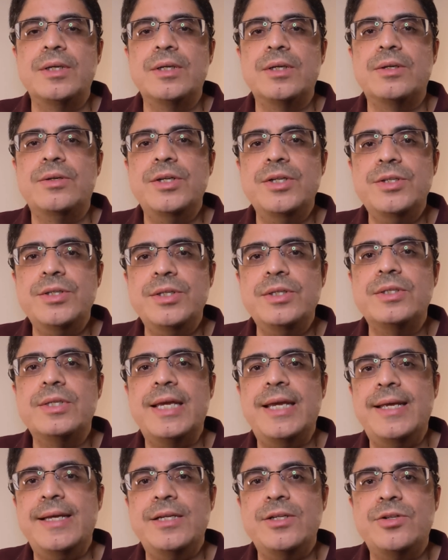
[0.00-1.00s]
Christians
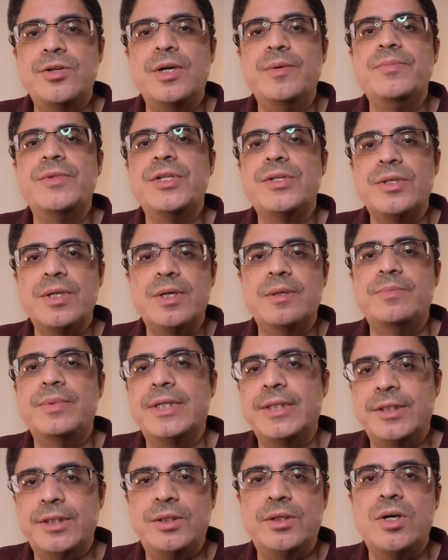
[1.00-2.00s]
can't drum this up
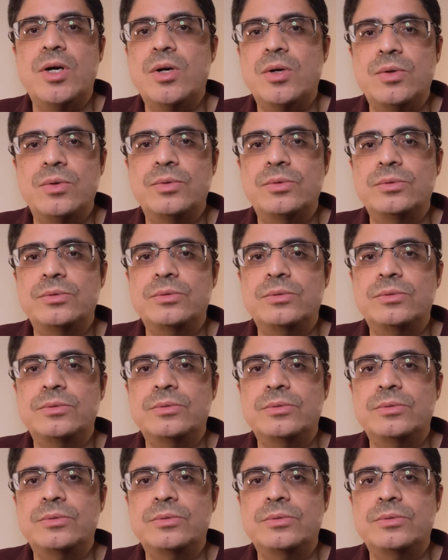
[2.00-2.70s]
on their own.